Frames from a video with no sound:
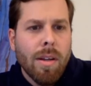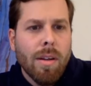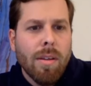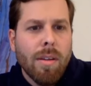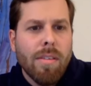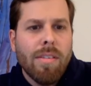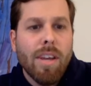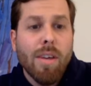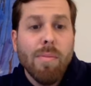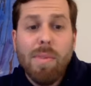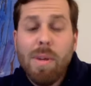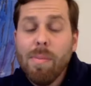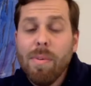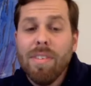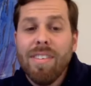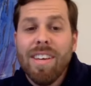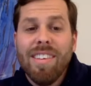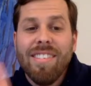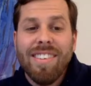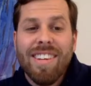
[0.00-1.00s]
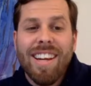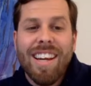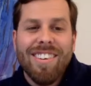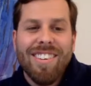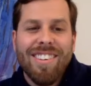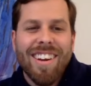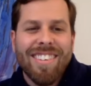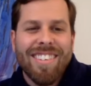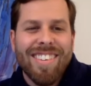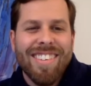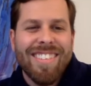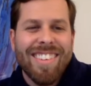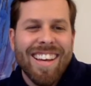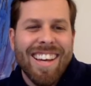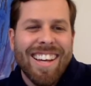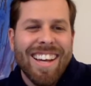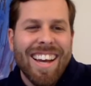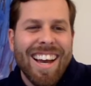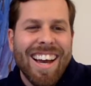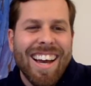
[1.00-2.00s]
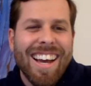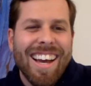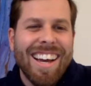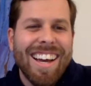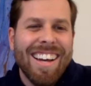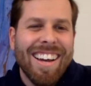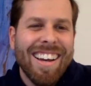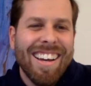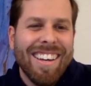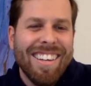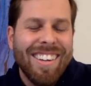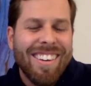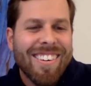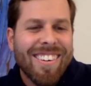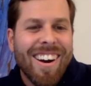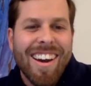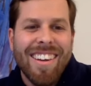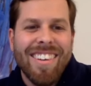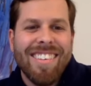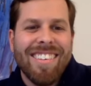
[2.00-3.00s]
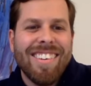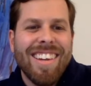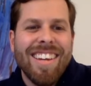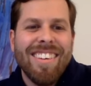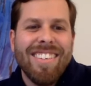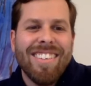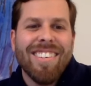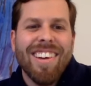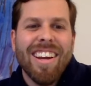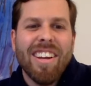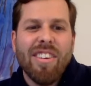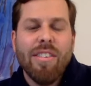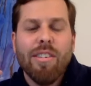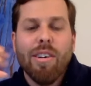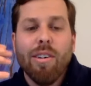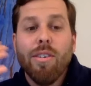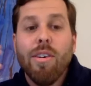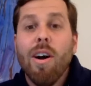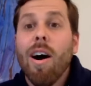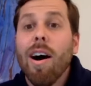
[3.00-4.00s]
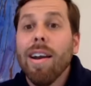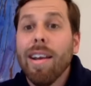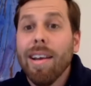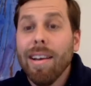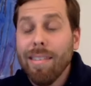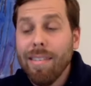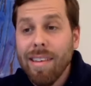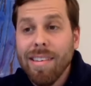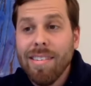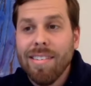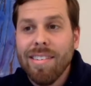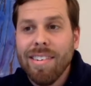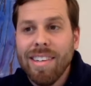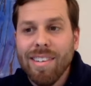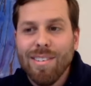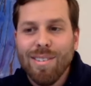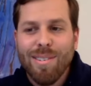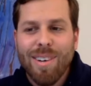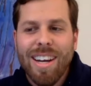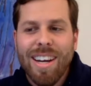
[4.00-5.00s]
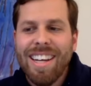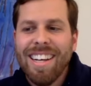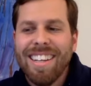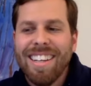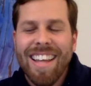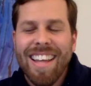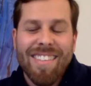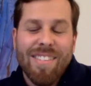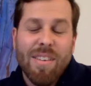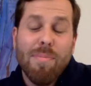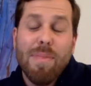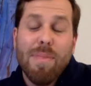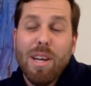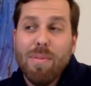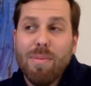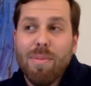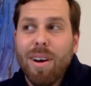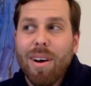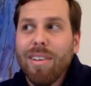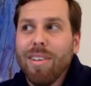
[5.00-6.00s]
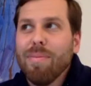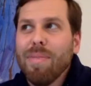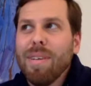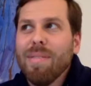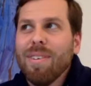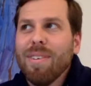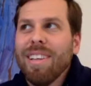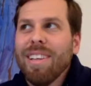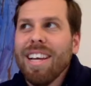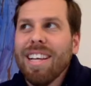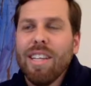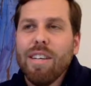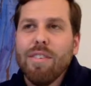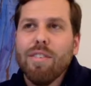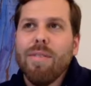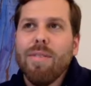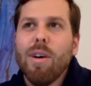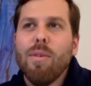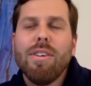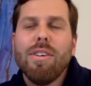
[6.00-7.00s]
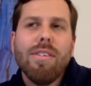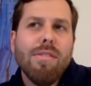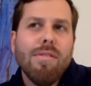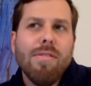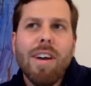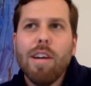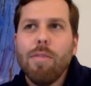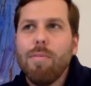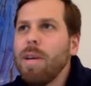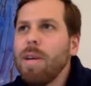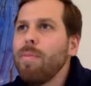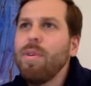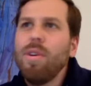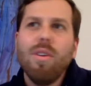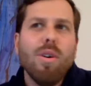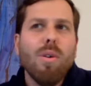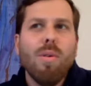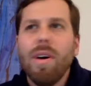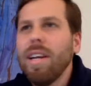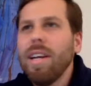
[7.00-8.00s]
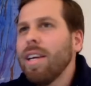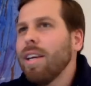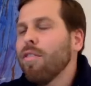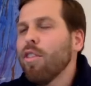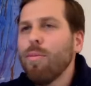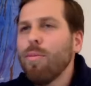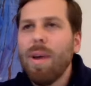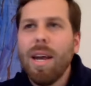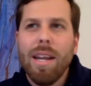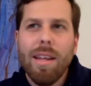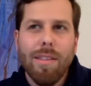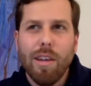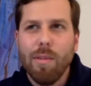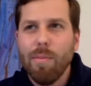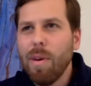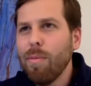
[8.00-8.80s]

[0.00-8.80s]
Some people say stage directions, like Joanna's stage directions, are non-existent, right? And that's a big problem. People are like, leave them out, which is fine. Maybe you don't want to give them anything.